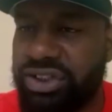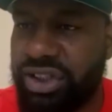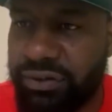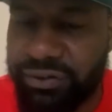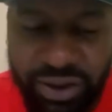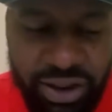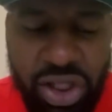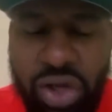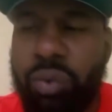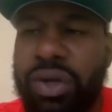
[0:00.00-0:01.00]
are suffering.
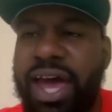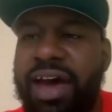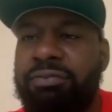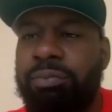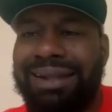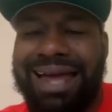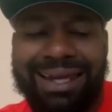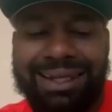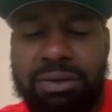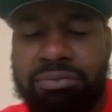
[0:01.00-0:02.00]
We have
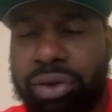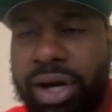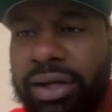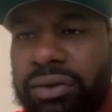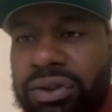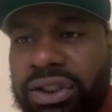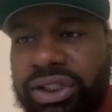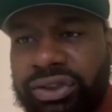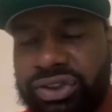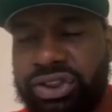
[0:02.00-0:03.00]
Black and brown
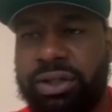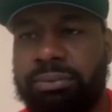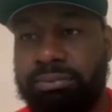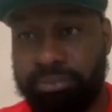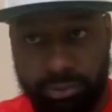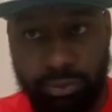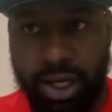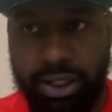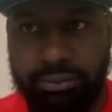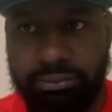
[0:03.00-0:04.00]
leadership,
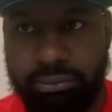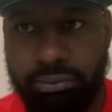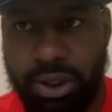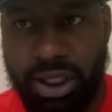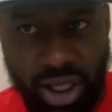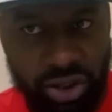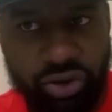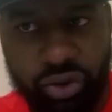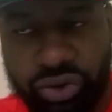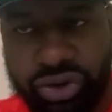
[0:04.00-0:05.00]
right? And our
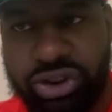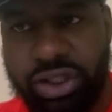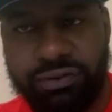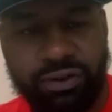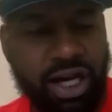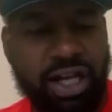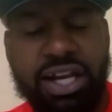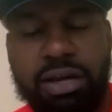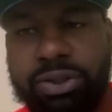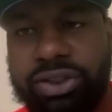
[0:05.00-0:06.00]
schools are suffering, our
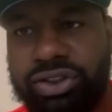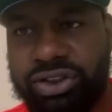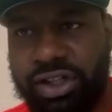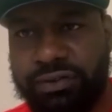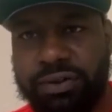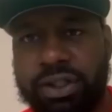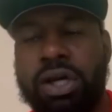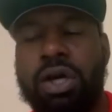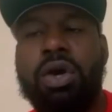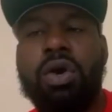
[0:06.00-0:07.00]
neighborhoods are suffering.
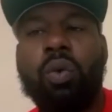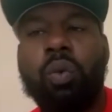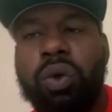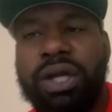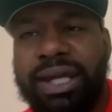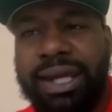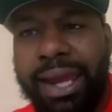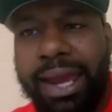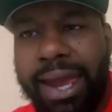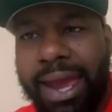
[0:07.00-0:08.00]
We
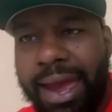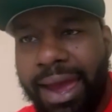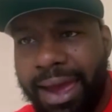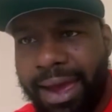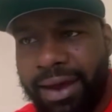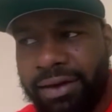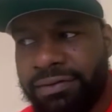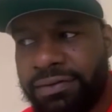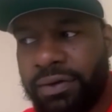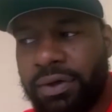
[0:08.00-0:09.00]
have